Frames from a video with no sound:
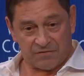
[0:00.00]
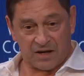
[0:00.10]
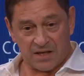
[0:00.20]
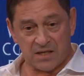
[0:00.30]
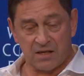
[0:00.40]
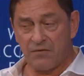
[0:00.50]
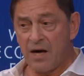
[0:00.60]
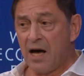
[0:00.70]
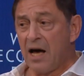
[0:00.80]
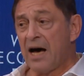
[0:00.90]
divisive,
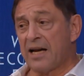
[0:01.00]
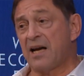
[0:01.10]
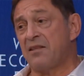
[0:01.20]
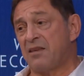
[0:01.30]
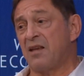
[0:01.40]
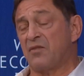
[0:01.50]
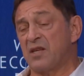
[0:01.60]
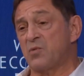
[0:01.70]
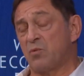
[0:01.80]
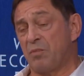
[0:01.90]
and I think
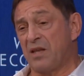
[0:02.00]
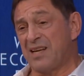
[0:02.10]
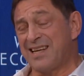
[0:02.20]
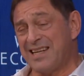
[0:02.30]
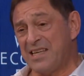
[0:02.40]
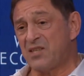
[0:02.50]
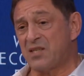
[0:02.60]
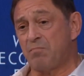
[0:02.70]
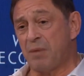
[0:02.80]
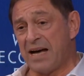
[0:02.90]
this will be the
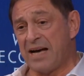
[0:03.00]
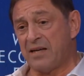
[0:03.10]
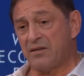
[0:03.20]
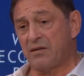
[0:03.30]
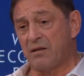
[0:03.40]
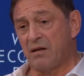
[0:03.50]
least bad